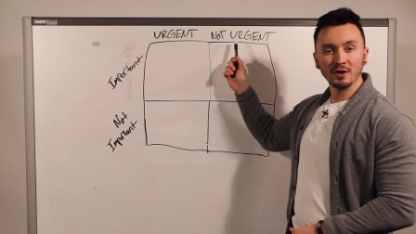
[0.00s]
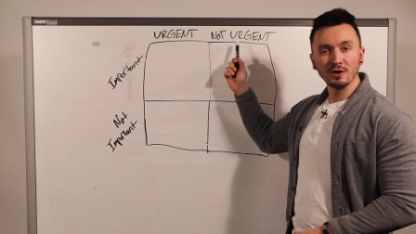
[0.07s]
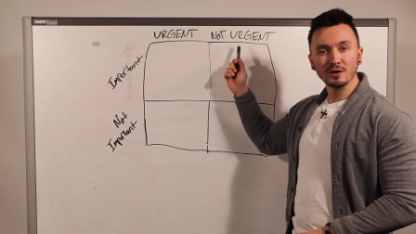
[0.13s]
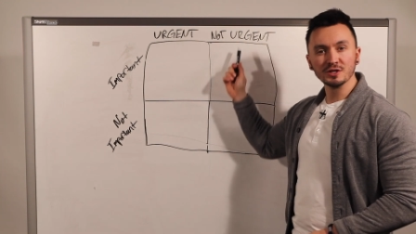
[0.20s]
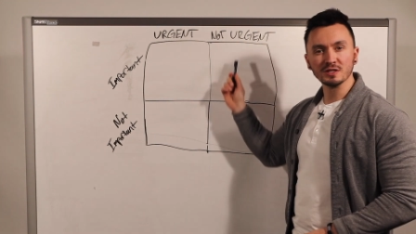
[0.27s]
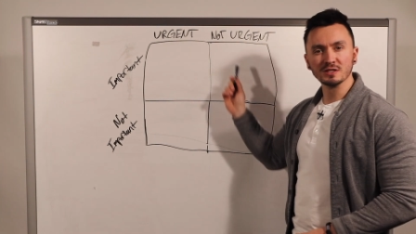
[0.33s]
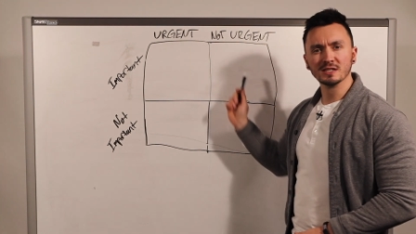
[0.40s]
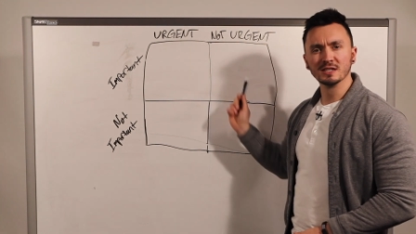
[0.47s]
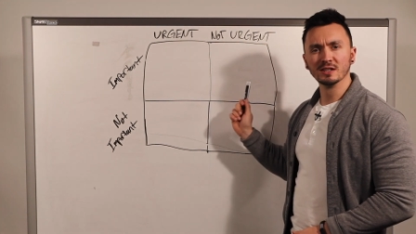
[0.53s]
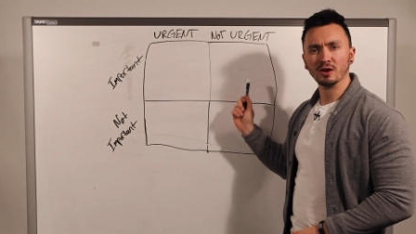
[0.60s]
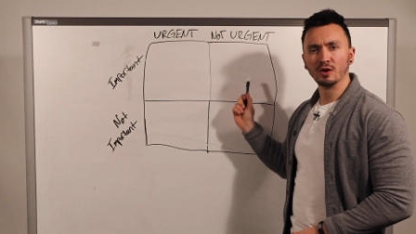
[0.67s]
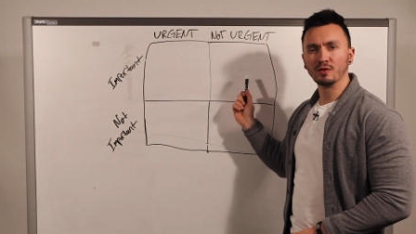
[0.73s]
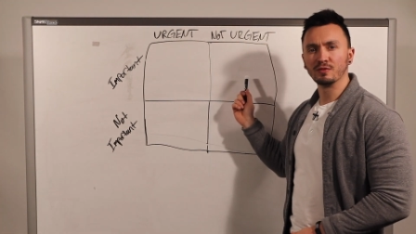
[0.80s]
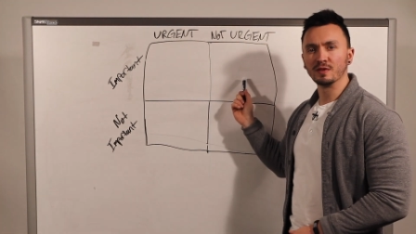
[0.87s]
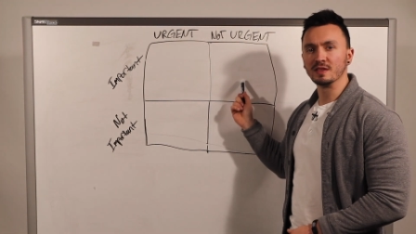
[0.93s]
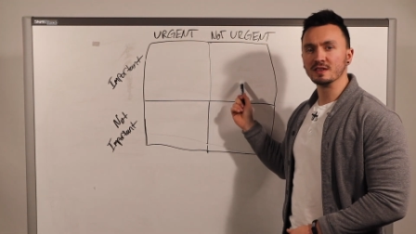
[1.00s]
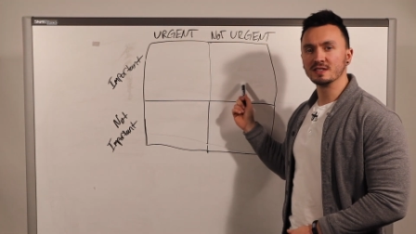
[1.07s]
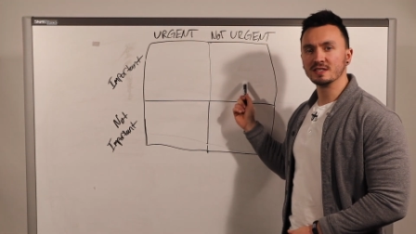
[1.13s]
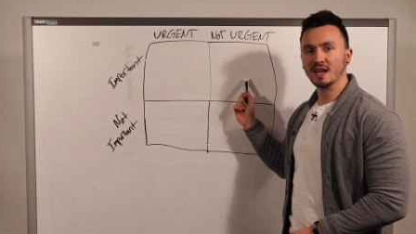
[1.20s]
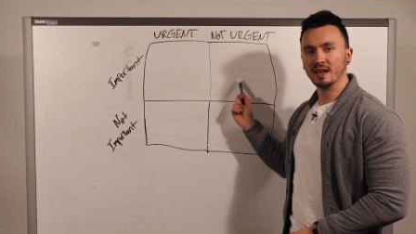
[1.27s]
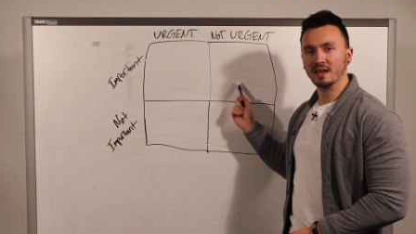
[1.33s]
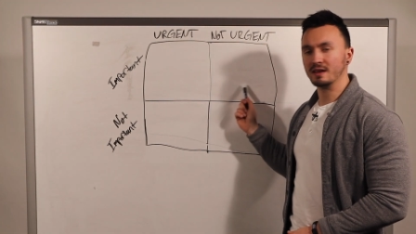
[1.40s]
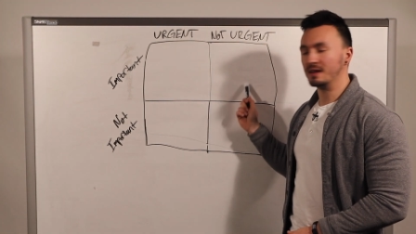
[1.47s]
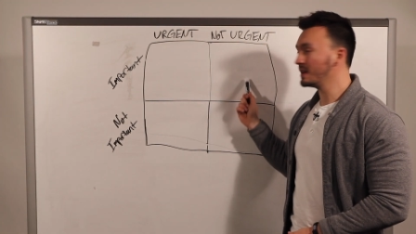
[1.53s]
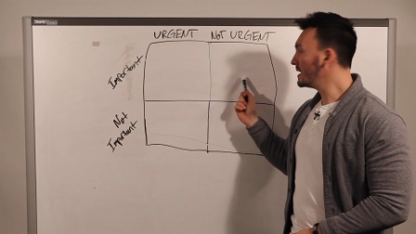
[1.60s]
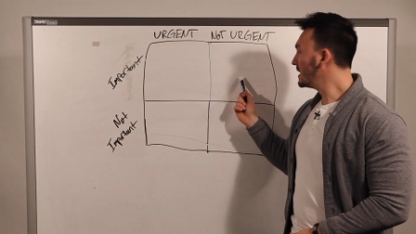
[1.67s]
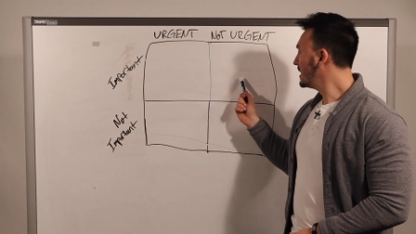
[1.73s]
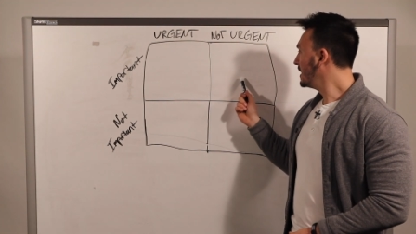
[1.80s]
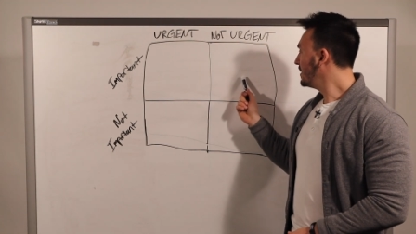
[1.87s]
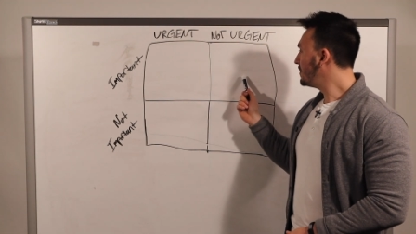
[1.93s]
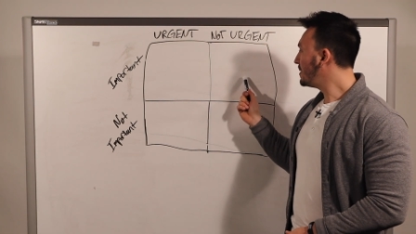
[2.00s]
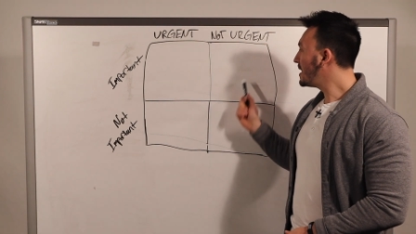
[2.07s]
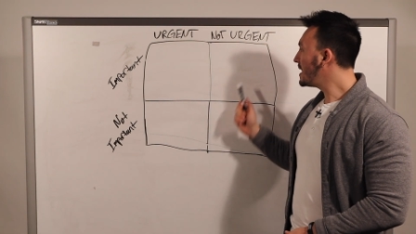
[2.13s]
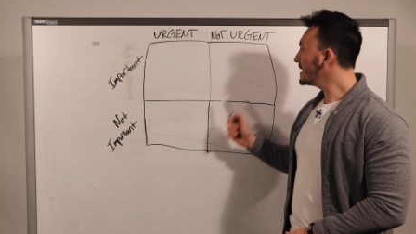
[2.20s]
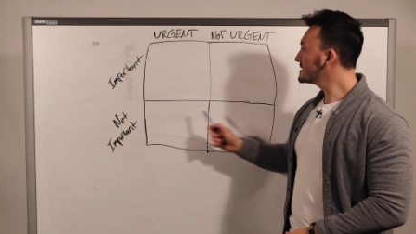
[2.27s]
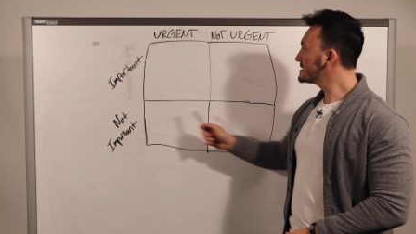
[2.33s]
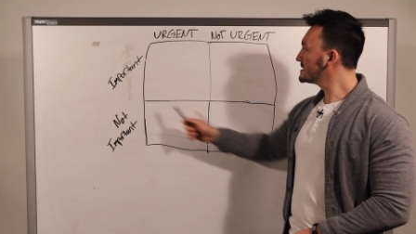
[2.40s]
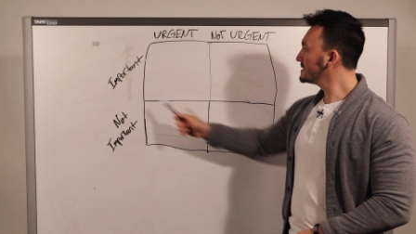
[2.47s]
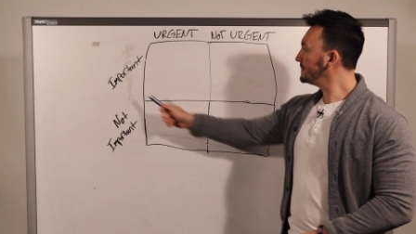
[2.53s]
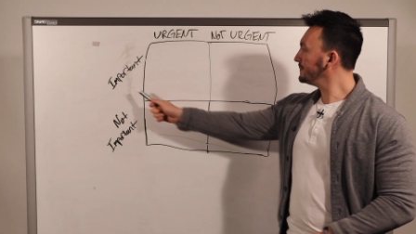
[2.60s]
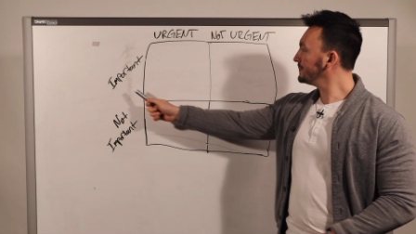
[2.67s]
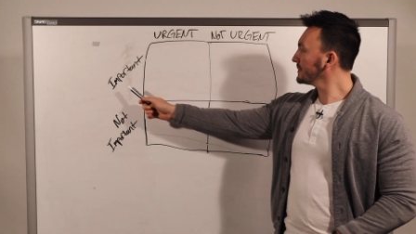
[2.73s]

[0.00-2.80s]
urgent over the second box,